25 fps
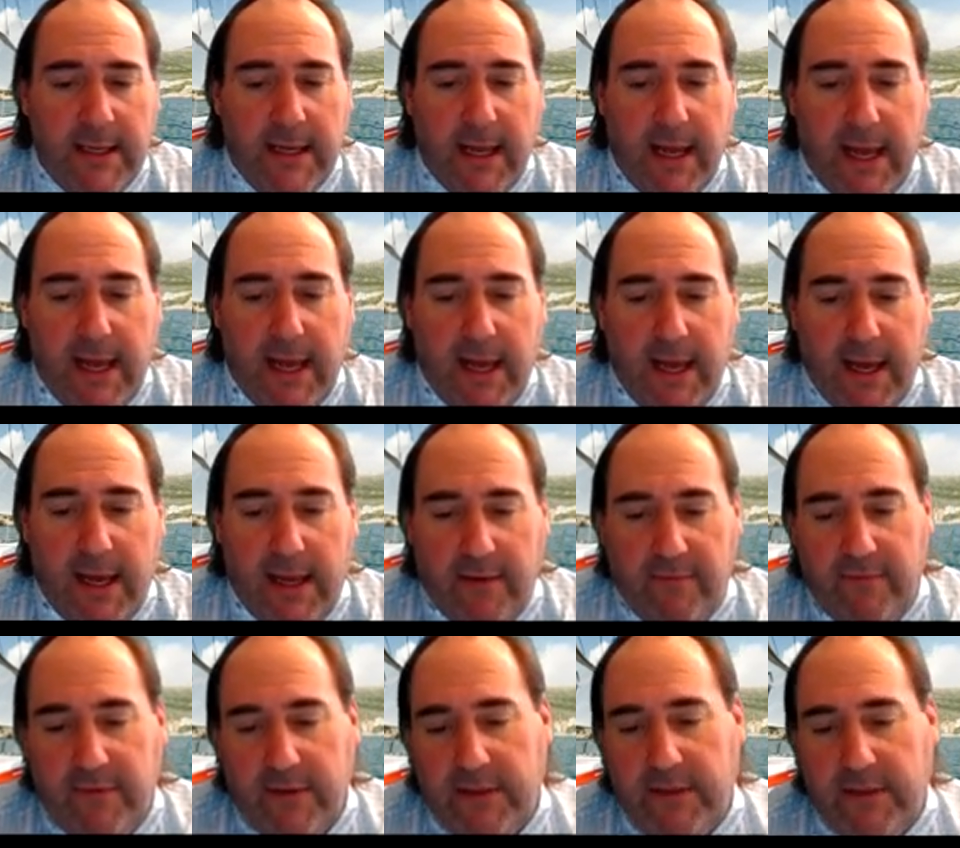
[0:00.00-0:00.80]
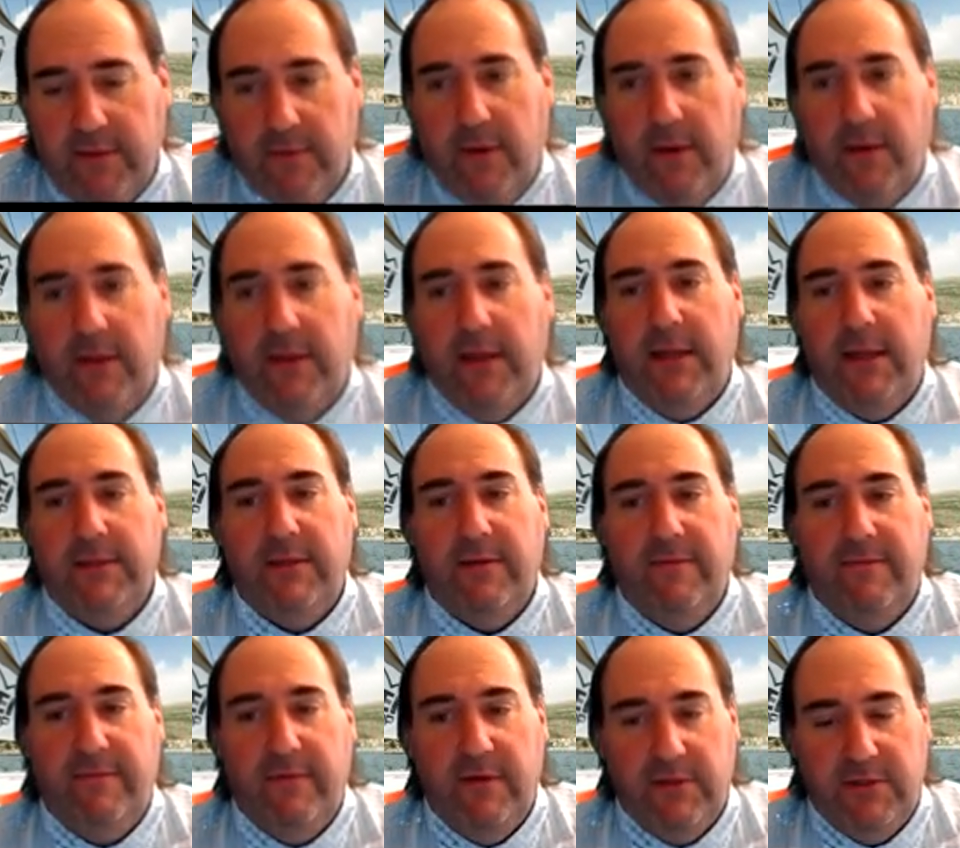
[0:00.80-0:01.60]
And if we do all that
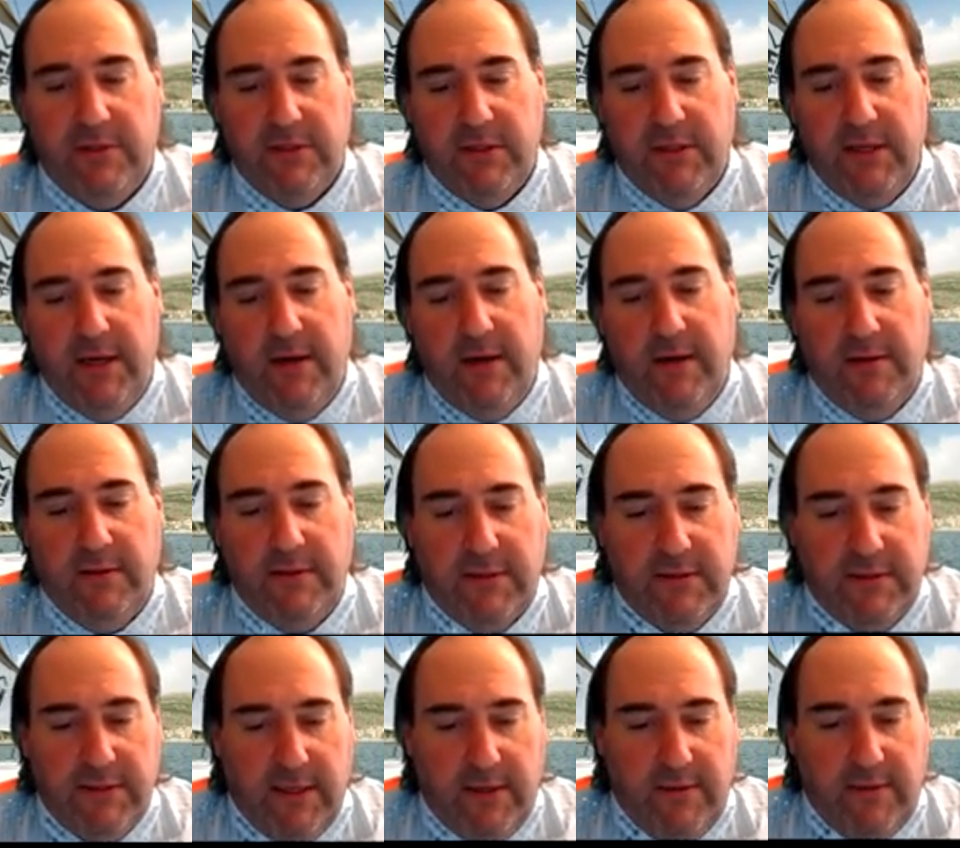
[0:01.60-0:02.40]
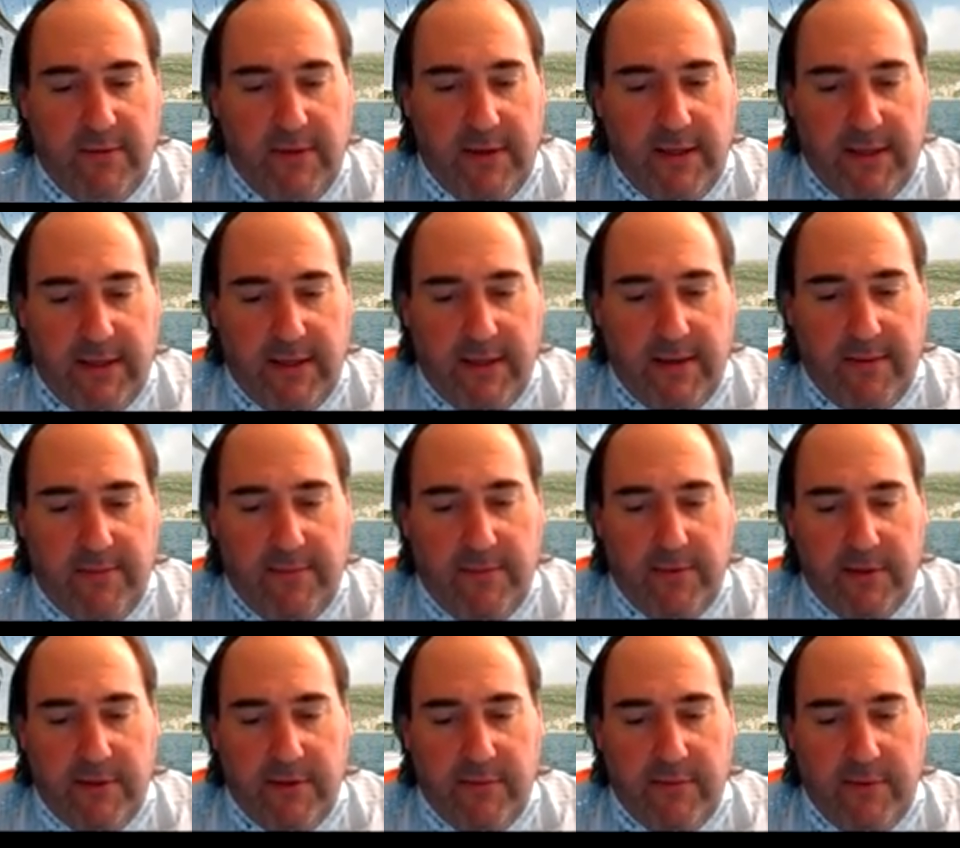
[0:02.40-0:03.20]
division there, it looks like we end up
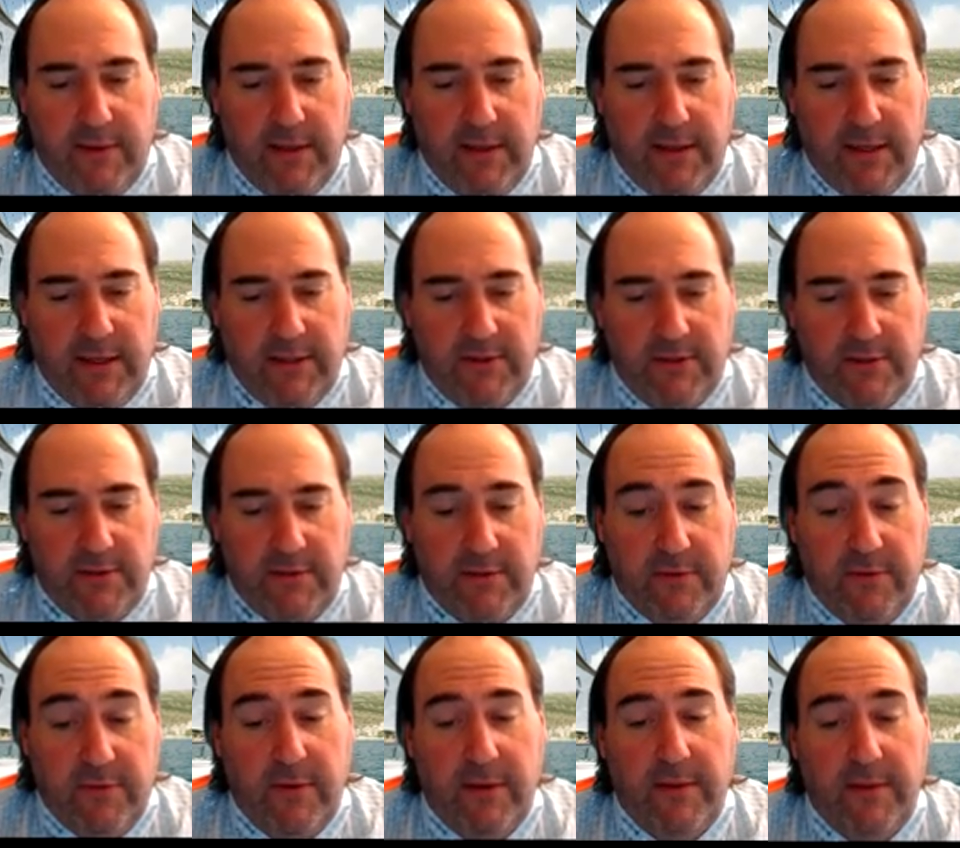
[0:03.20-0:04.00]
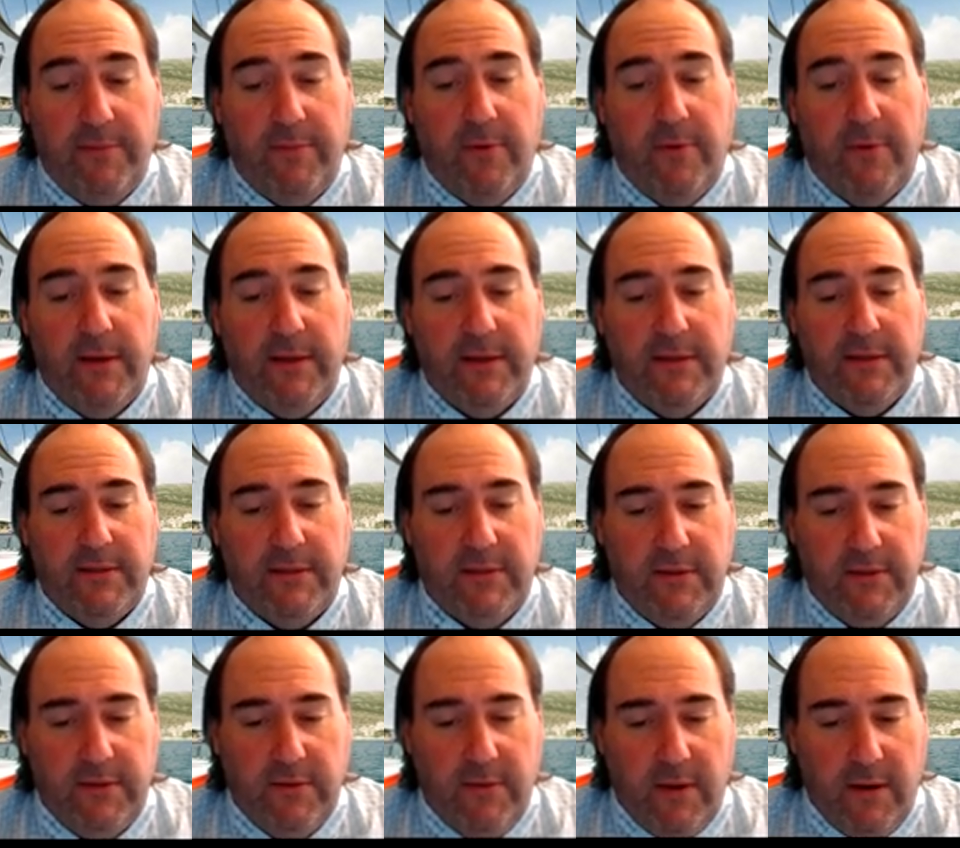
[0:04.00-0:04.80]
with
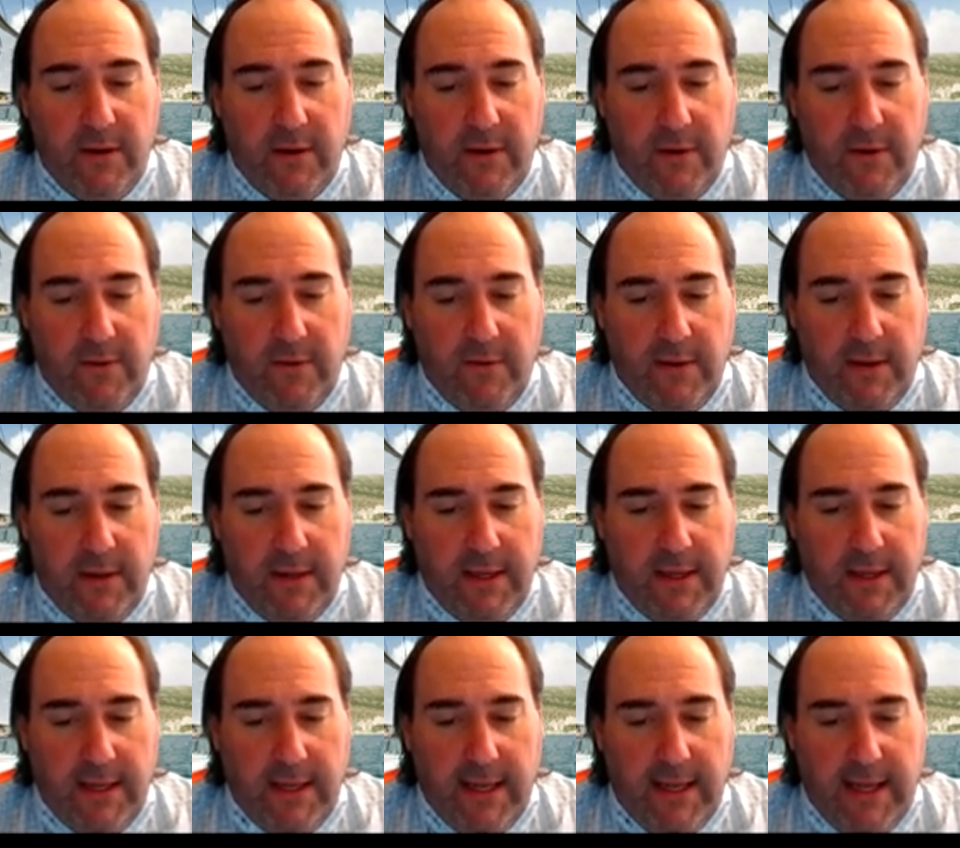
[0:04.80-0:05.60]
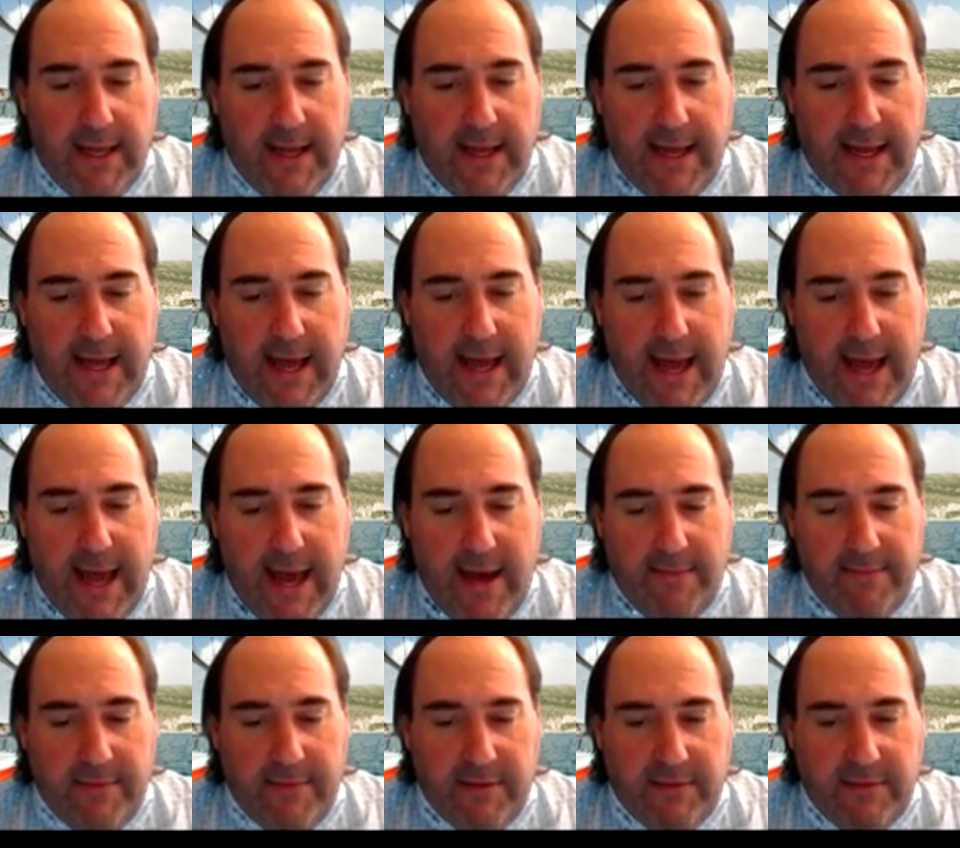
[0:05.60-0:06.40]
3.20
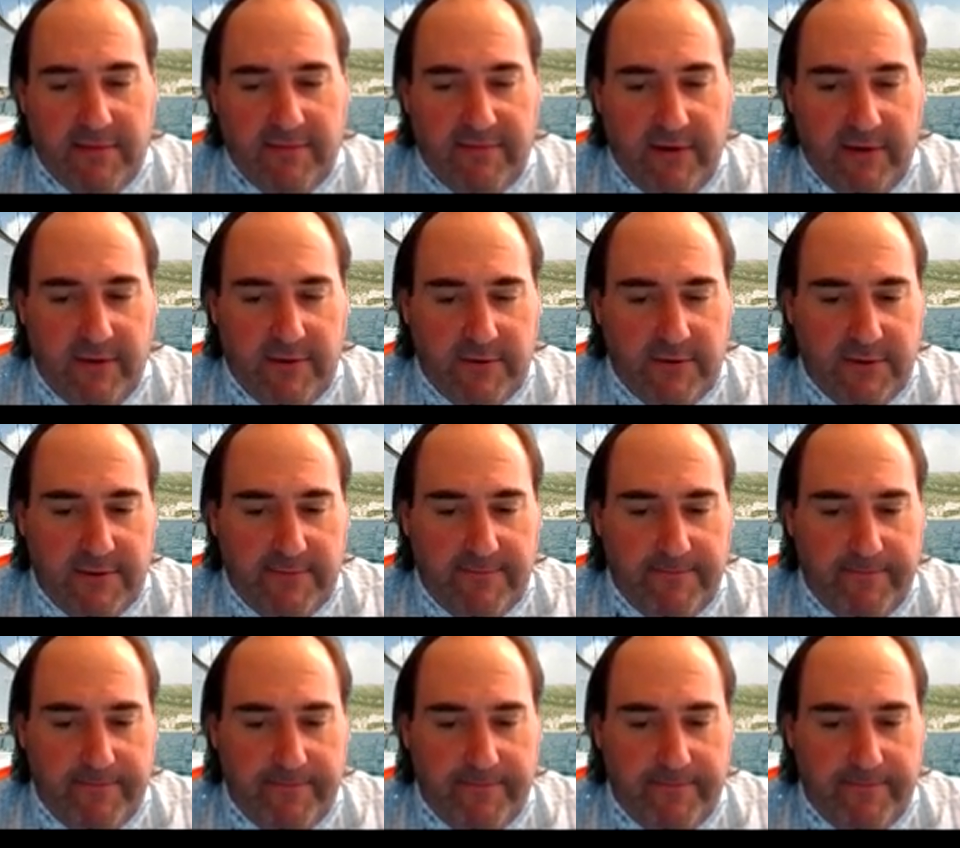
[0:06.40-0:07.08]
atmospheres.